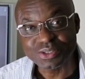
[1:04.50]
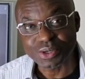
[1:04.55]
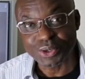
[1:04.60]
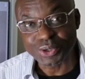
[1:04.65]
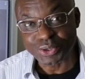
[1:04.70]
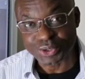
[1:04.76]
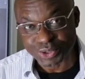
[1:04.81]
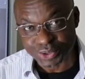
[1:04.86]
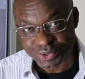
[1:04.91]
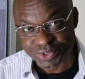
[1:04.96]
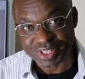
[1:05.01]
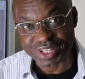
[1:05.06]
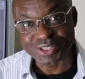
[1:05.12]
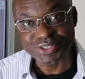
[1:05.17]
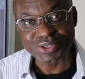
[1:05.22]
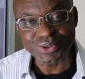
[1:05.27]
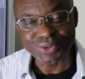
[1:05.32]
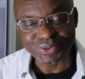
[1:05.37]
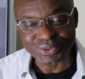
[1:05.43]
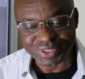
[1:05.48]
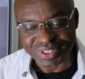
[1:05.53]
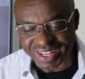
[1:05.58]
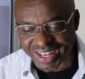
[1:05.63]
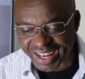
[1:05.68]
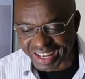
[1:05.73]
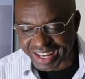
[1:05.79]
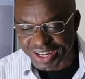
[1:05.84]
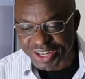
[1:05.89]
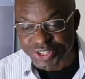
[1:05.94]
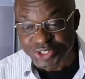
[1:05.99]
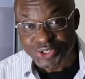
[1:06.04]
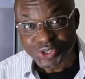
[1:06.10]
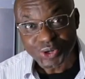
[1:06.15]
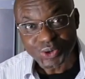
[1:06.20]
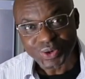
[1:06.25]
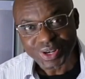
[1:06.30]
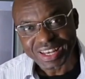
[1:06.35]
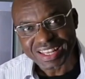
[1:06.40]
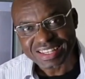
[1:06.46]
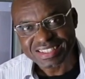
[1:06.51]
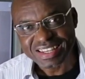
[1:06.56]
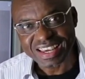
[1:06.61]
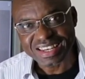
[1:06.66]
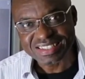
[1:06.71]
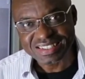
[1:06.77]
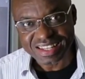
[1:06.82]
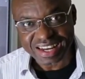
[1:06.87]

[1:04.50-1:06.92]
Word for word: so you stay tuned. So let's get